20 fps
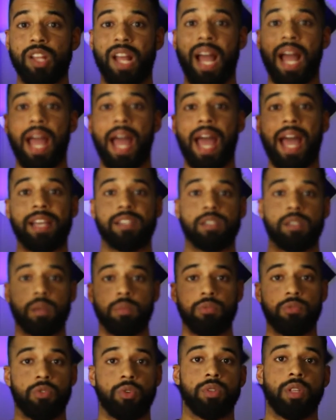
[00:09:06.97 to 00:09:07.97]
I ask them
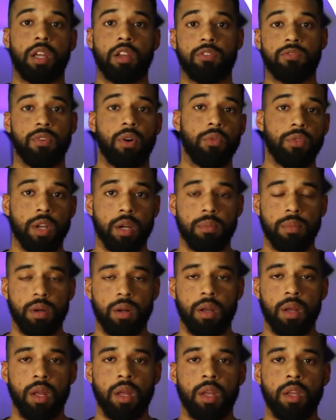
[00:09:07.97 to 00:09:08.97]
for their phone
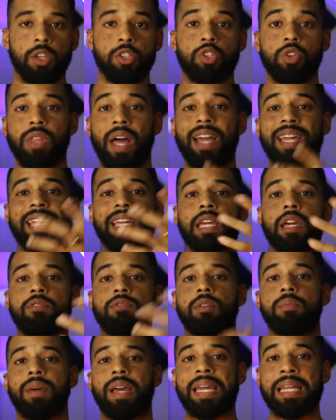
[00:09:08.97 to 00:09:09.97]
number so that I can give
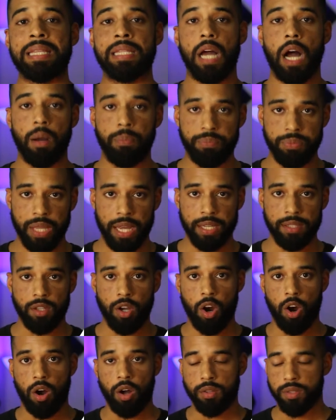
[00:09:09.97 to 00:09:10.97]
them an update
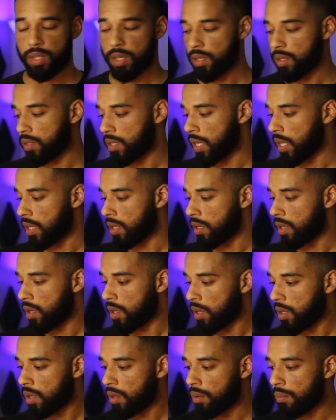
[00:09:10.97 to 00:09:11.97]
on the
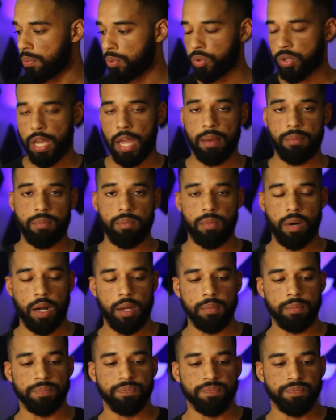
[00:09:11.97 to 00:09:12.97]
bootcamp, right?